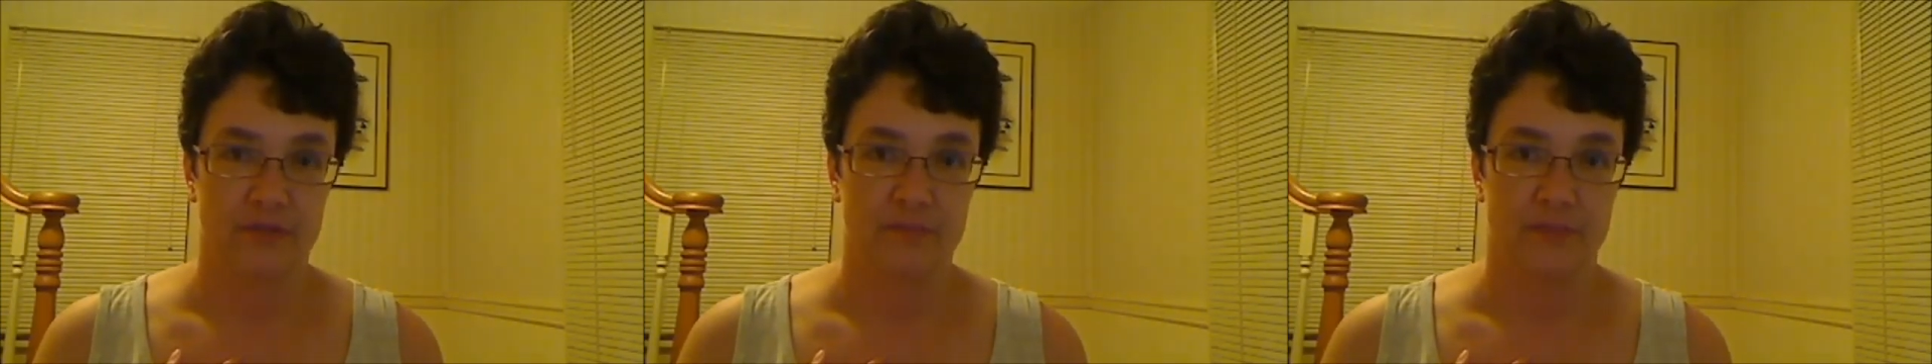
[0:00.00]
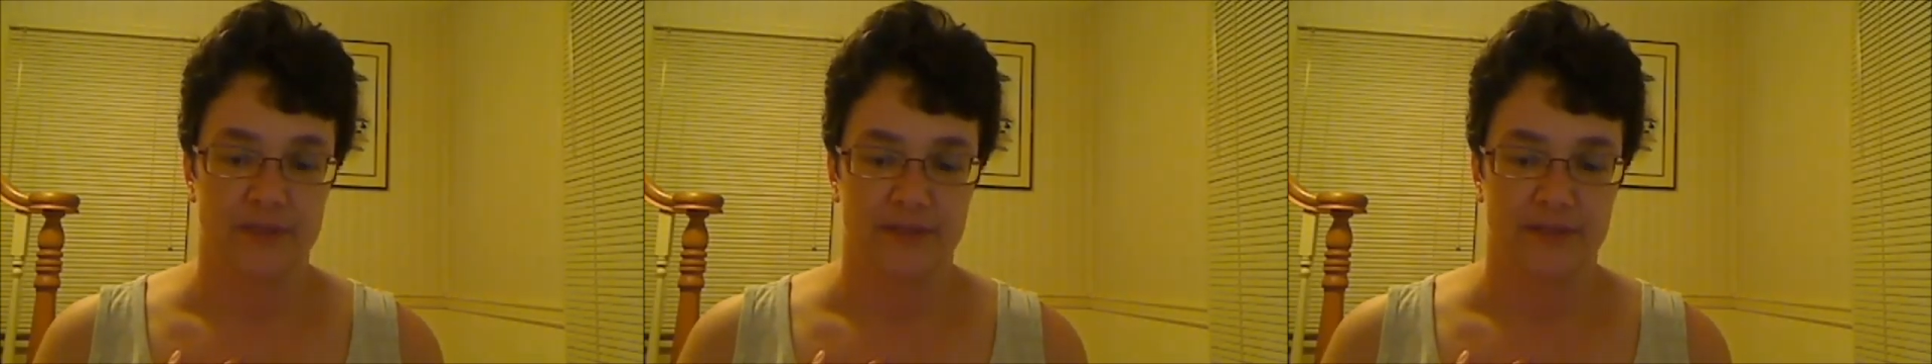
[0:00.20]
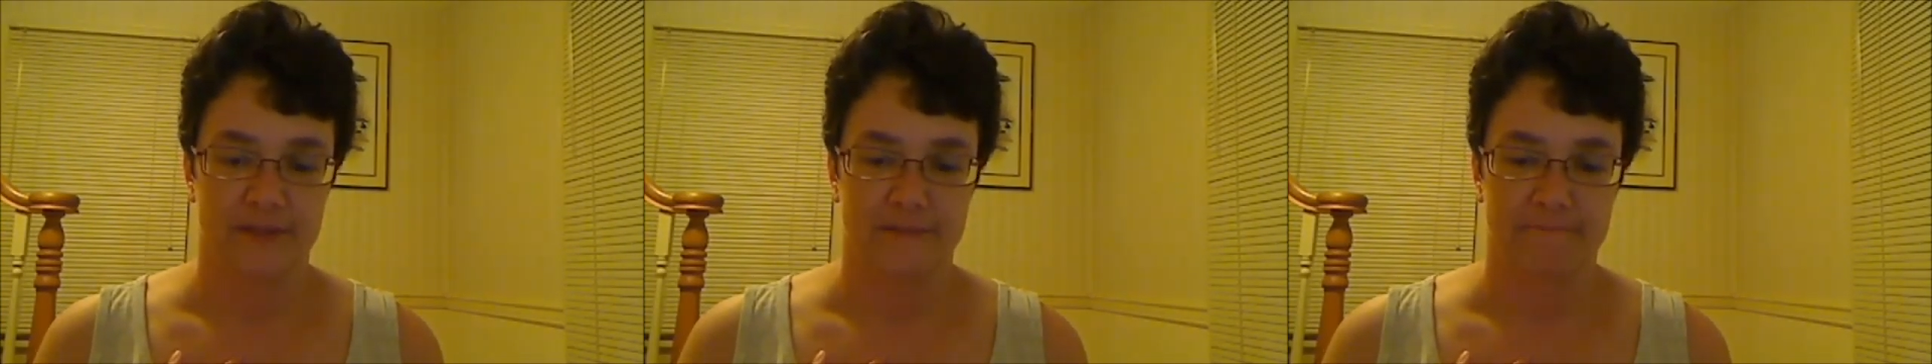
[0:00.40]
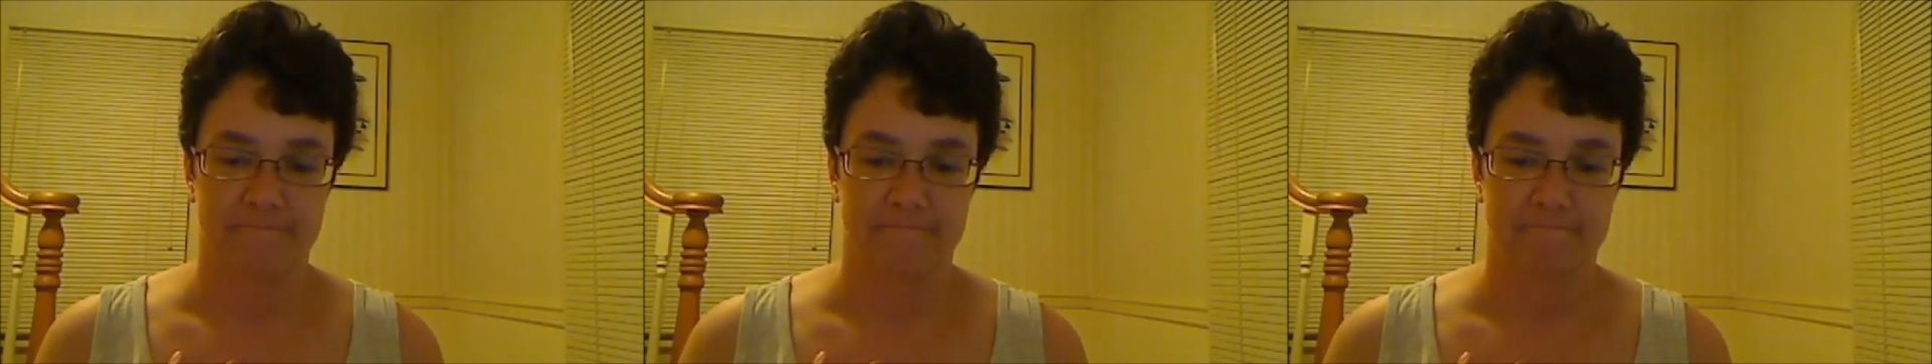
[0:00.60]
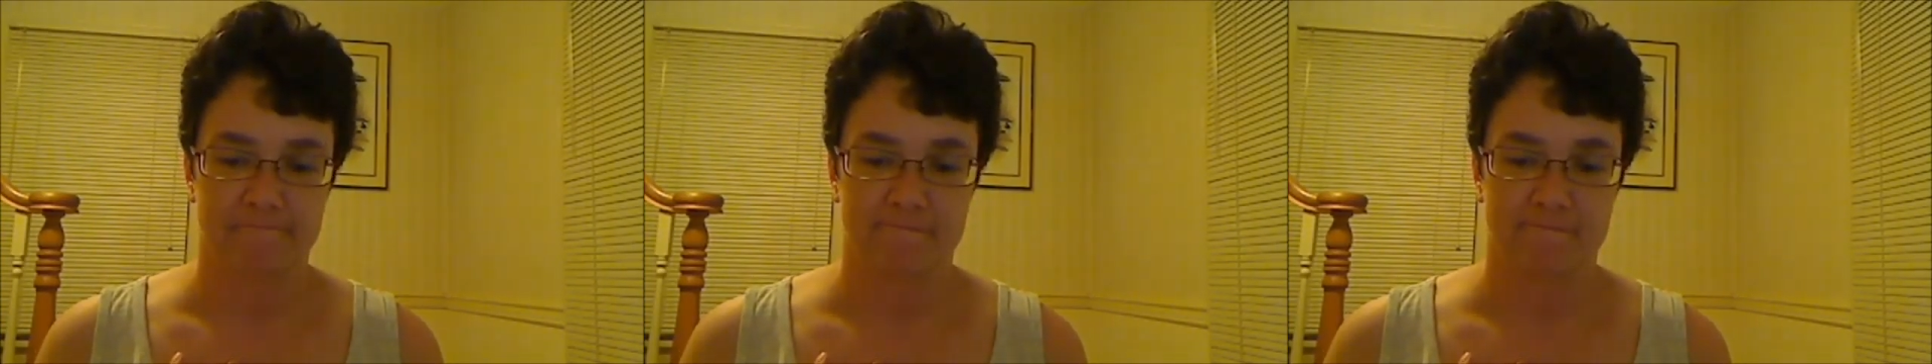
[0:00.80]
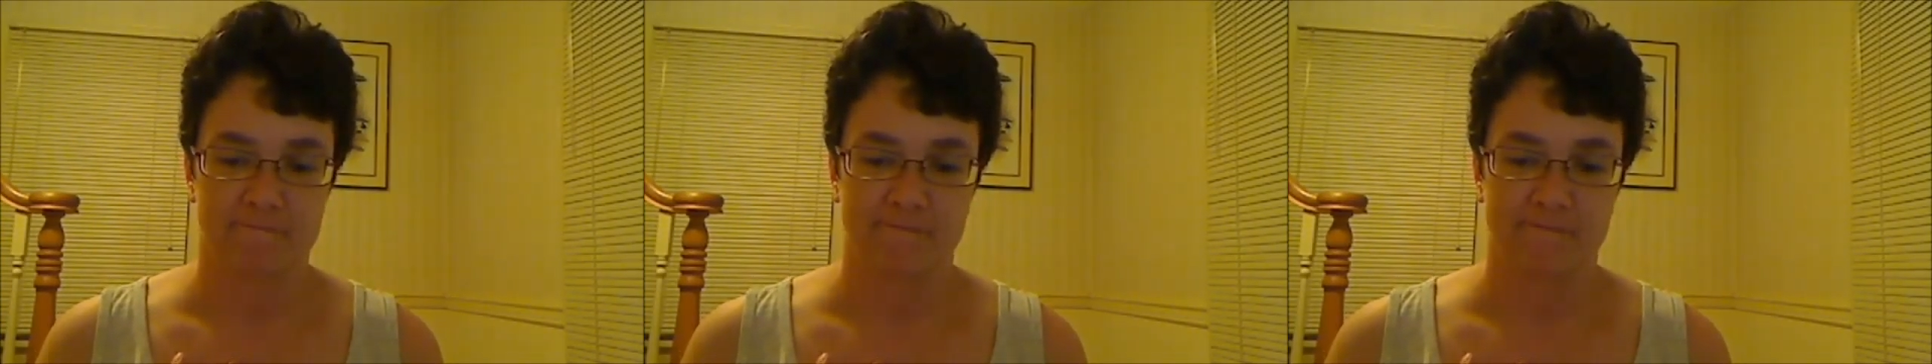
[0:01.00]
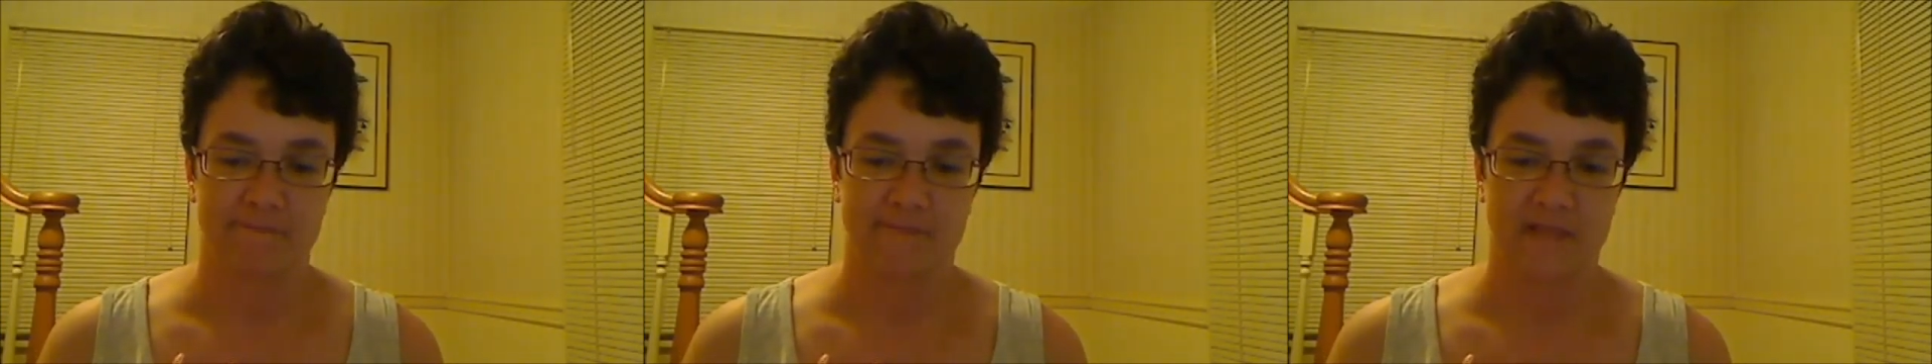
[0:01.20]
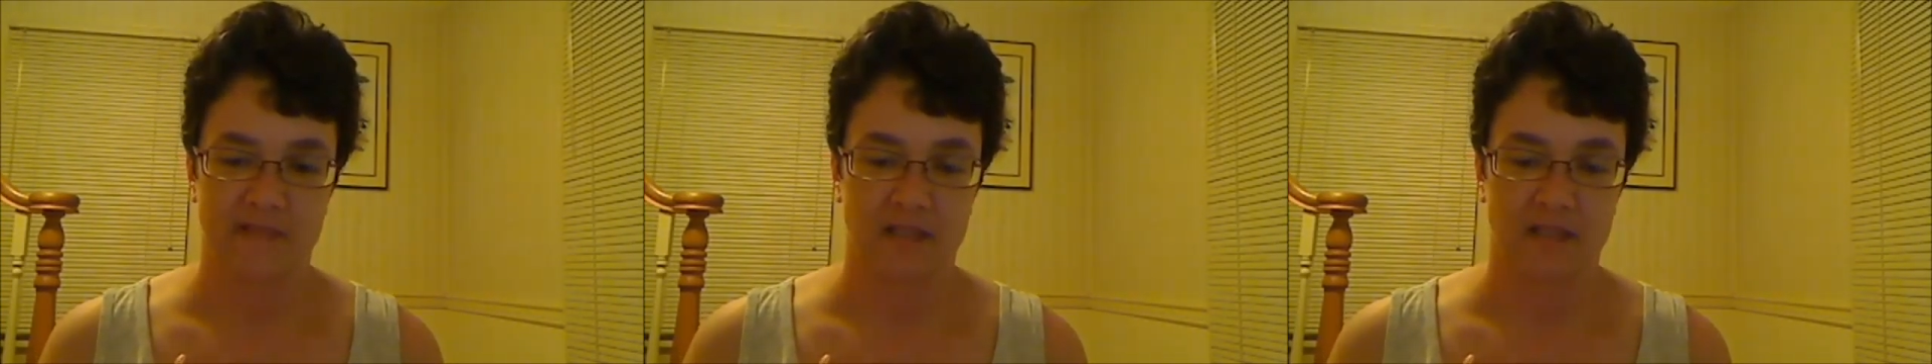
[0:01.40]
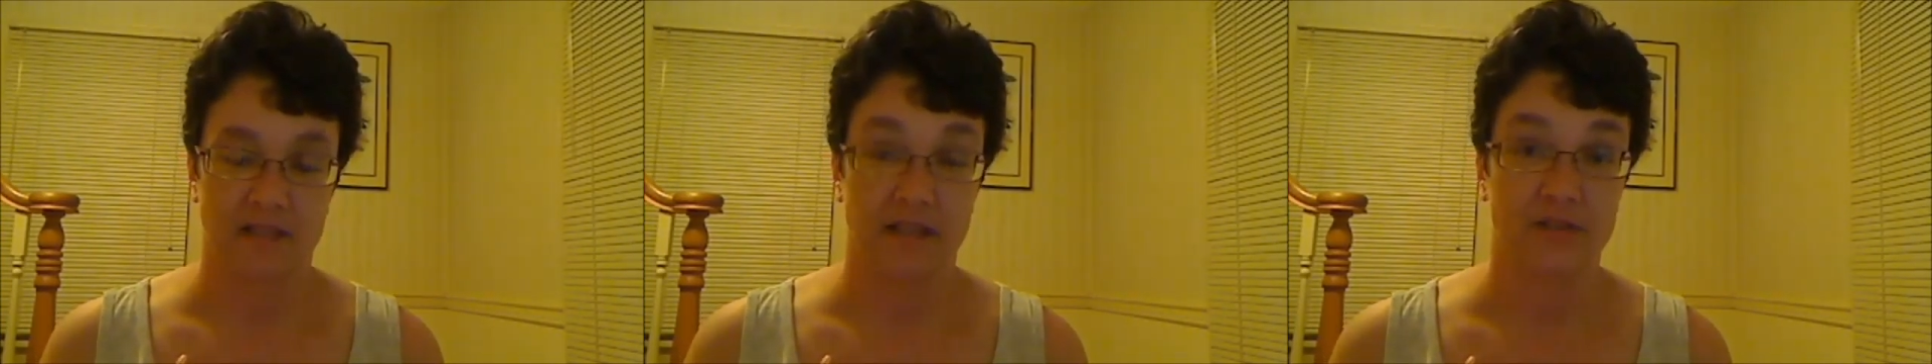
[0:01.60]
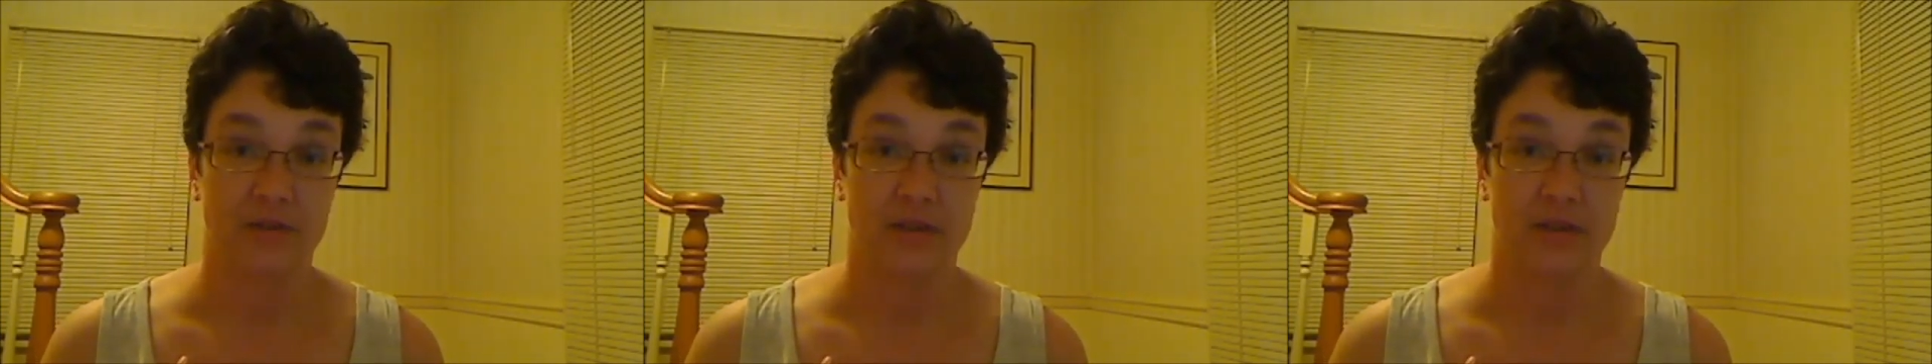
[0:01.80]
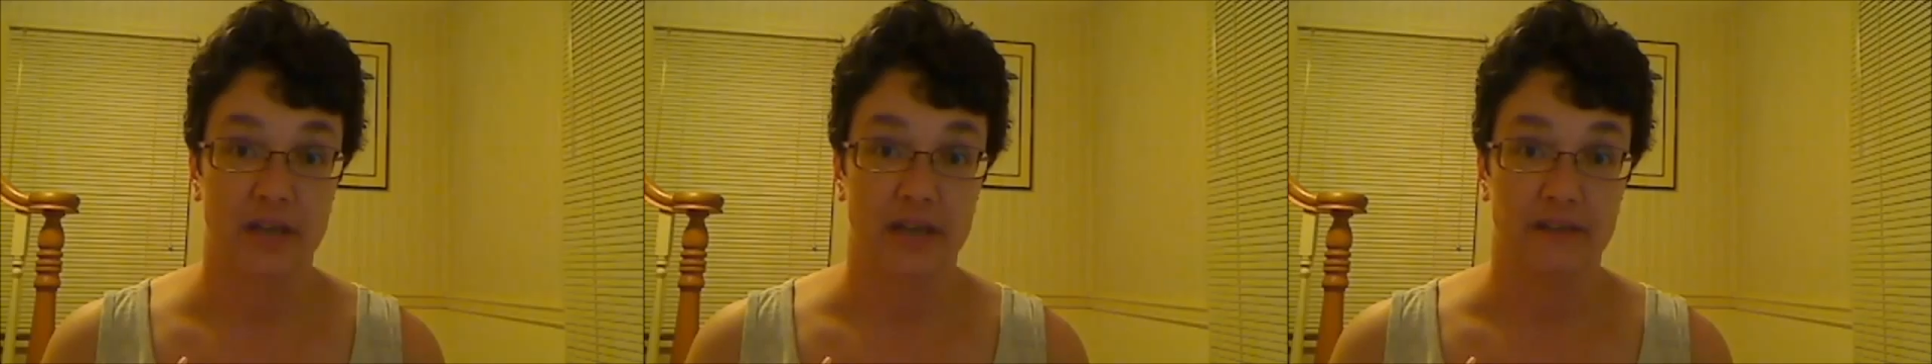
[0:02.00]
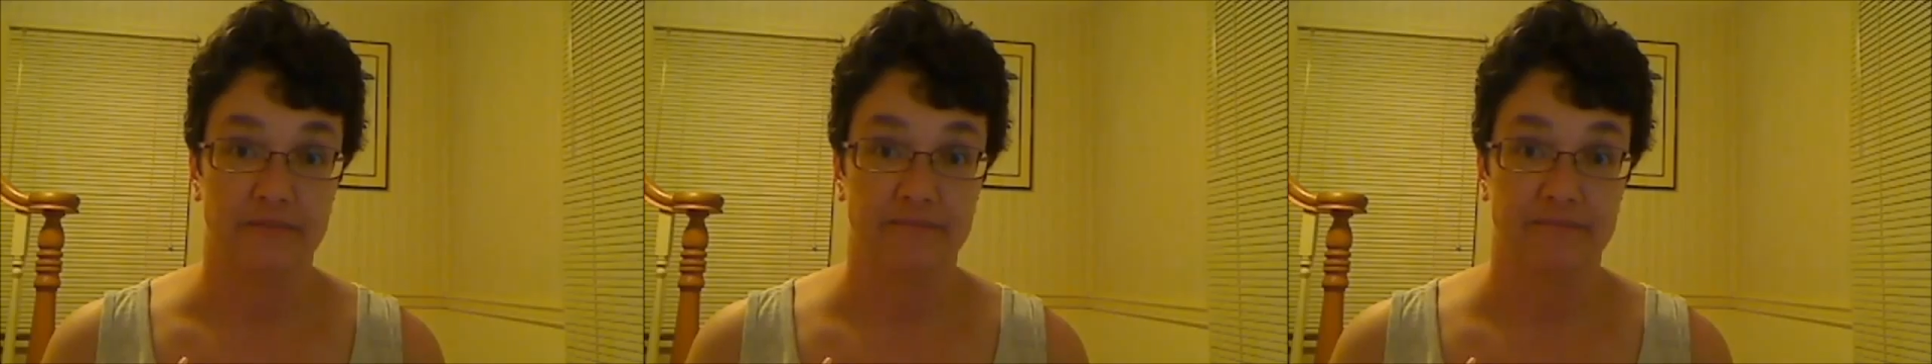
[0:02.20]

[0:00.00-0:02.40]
but that's okay.